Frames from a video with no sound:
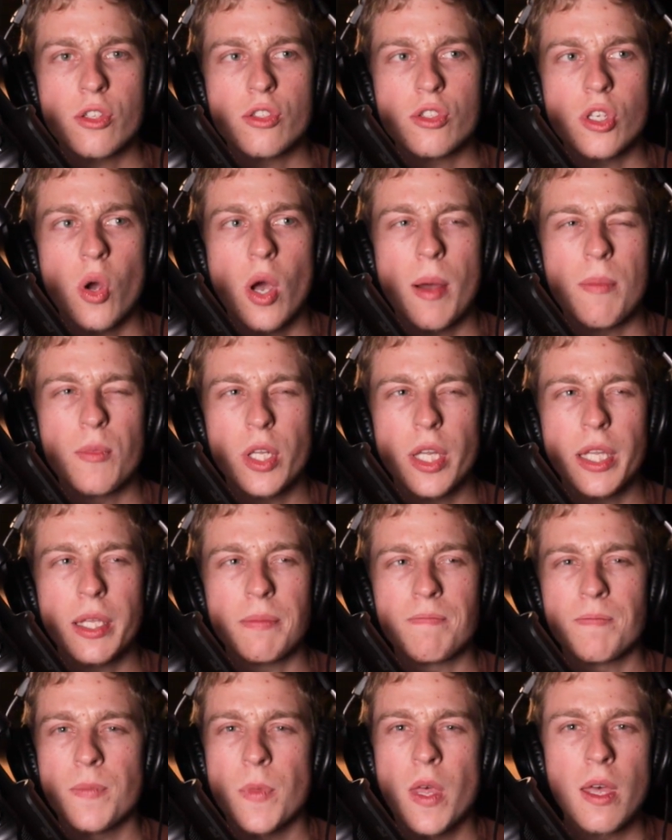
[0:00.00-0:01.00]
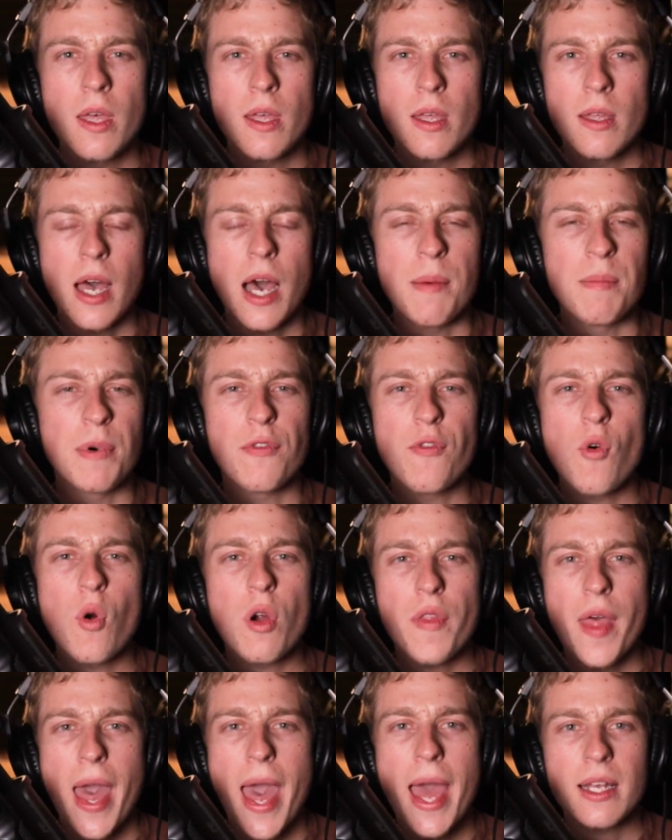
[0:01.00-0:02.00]
So I'm really,
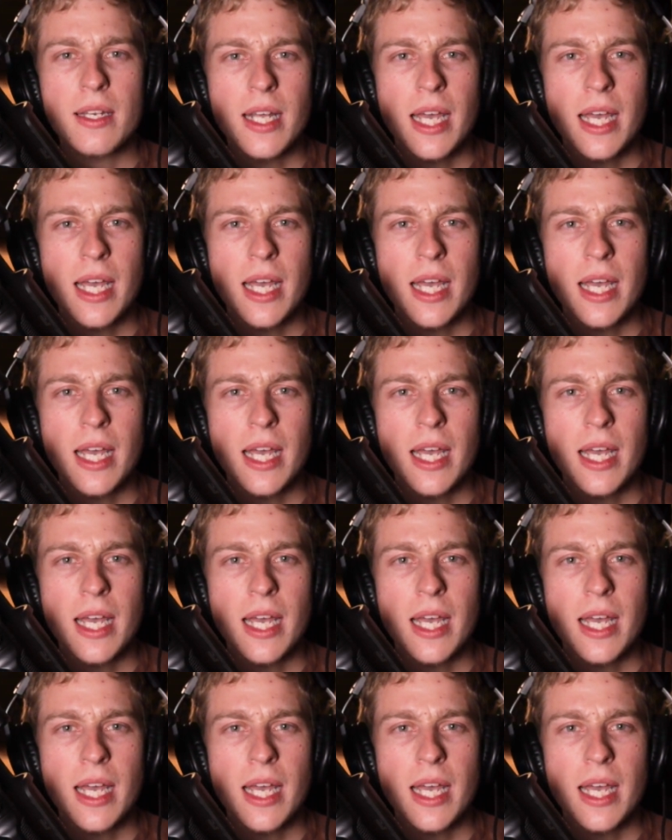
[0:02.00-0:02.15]
before that,